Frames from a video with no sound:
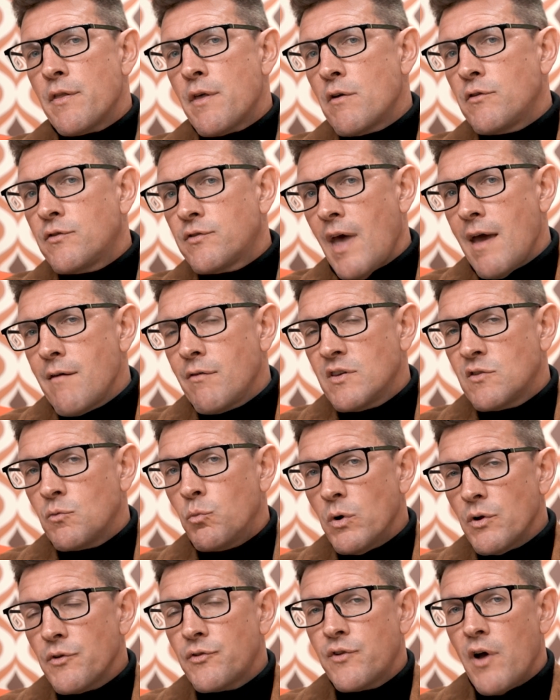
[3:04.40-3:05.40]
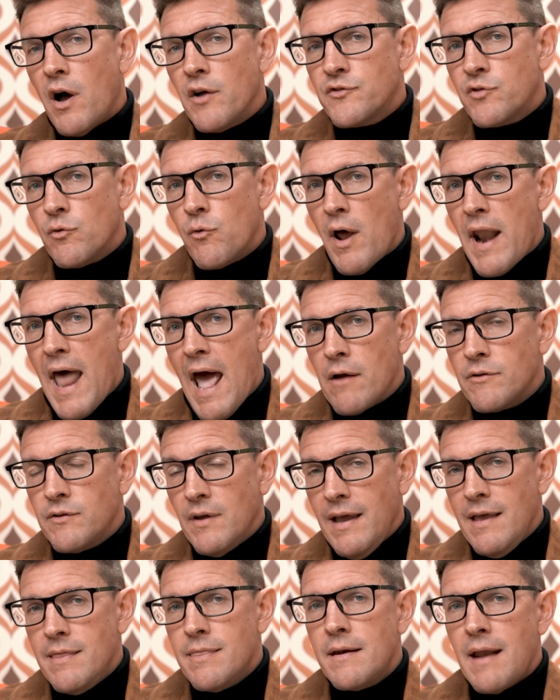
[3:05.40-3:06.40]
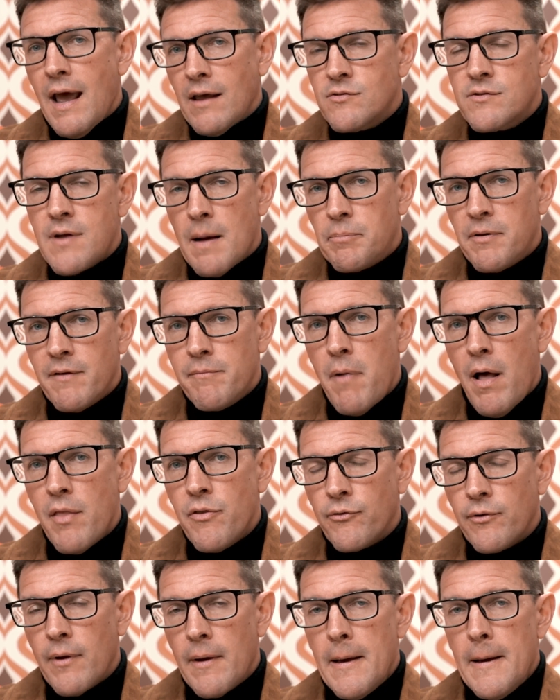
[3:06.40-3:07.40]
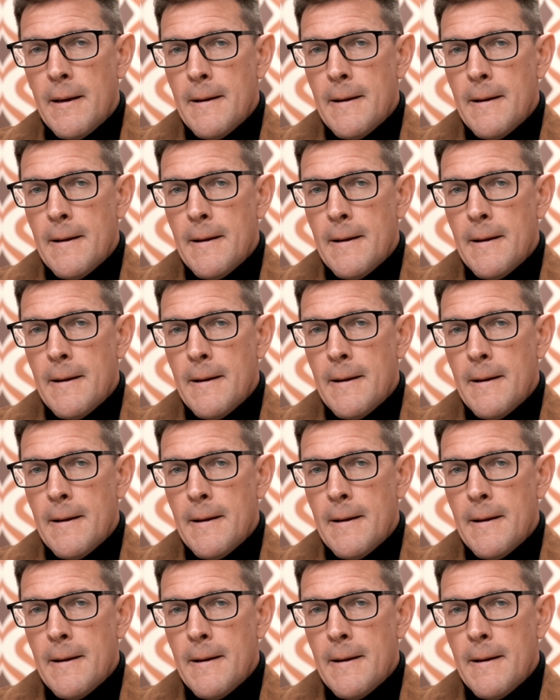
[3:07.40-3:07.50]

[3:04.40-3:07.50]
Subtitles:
those savings will start to run out in the next couple of months.